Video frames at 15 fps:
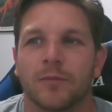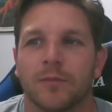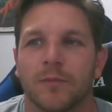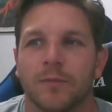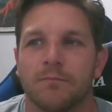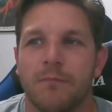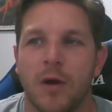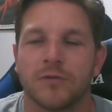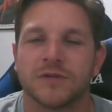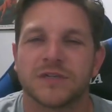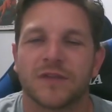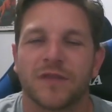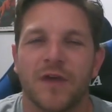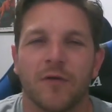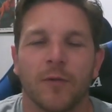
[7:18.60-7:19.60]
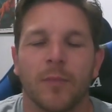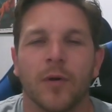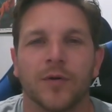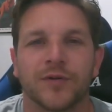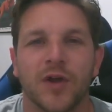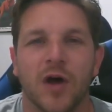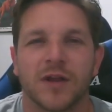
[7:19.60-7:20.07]
most
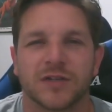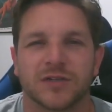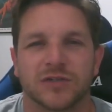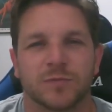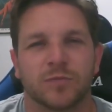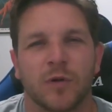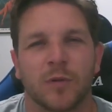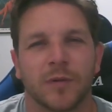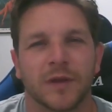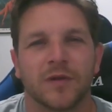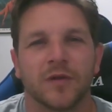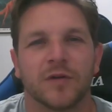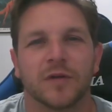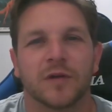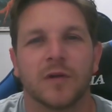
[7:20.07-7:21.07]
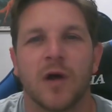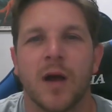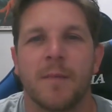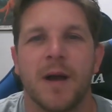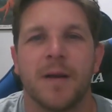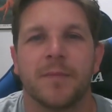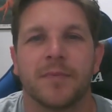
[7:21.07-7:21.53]
theropod dinosaurs probably couldn't climb
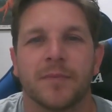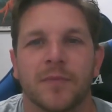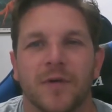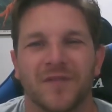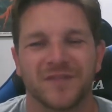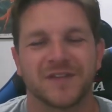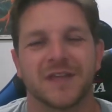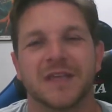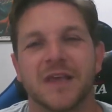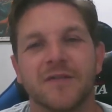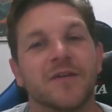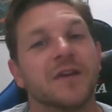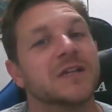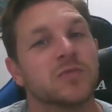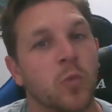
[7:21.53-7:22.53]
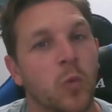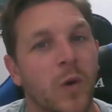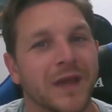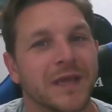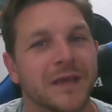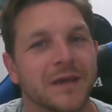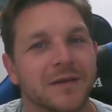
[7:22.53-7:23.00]
up. Obviously, given its
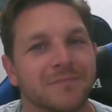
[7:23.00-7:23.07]
weight,